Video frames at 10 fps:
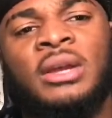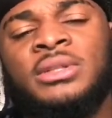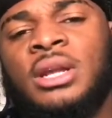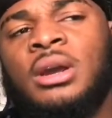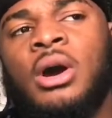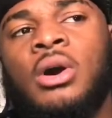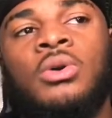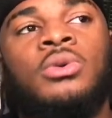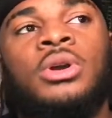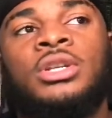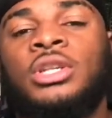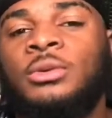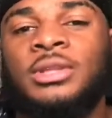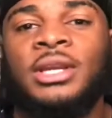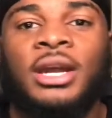I was like, oh, so
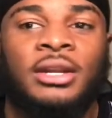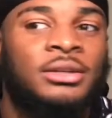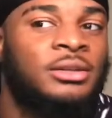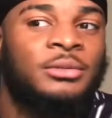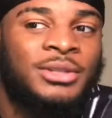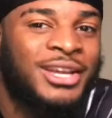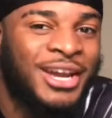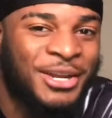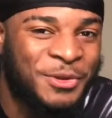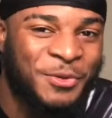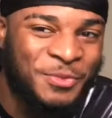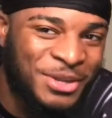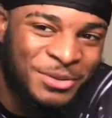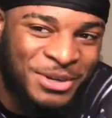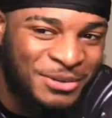what they got, you know, what they got to do with
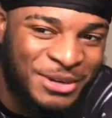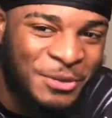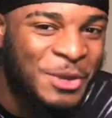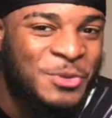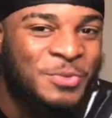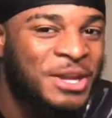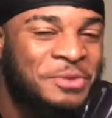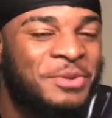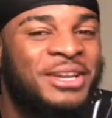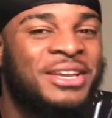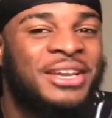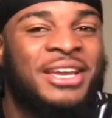me or whatever? Like, why you mad at me?